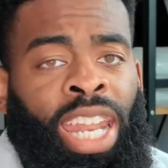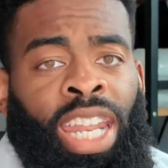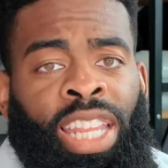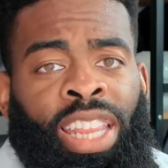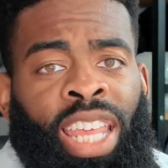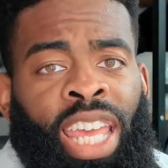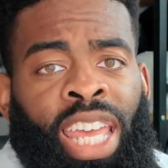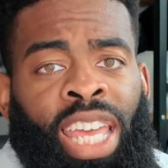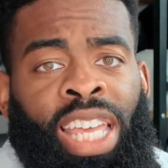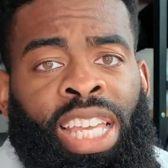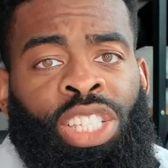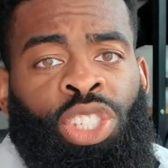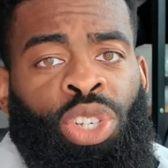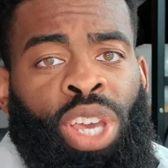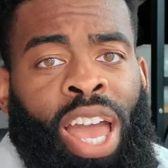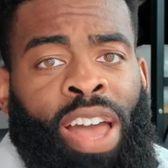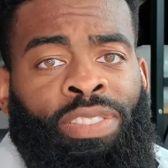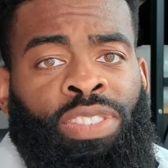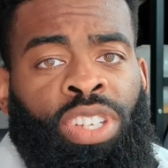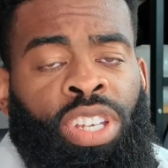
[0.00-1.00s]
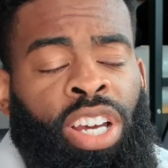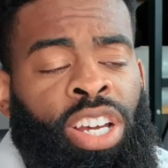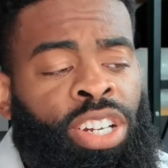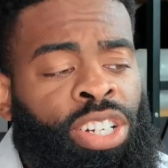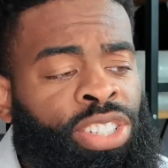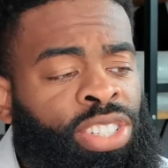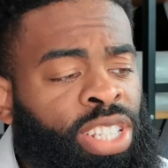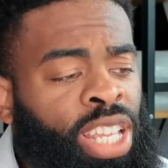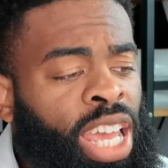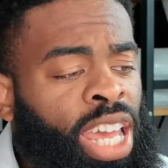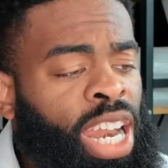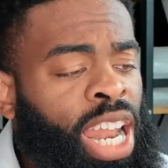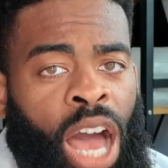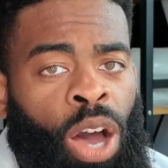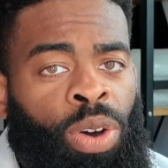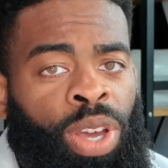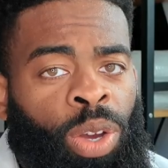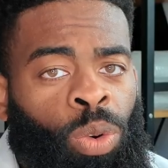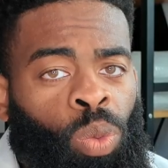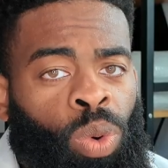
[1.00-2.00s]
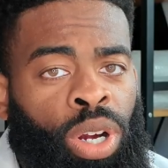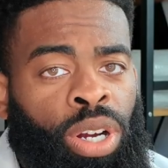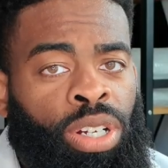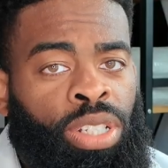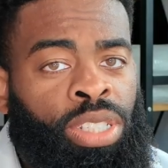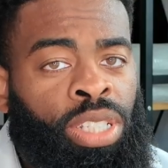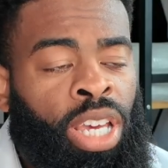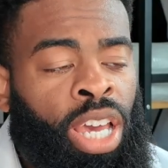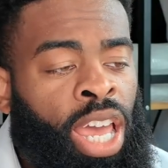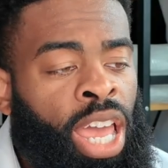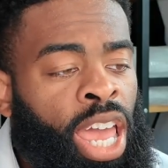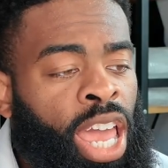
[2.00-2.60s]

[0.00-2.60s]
And the thing is, you have to understand how it works.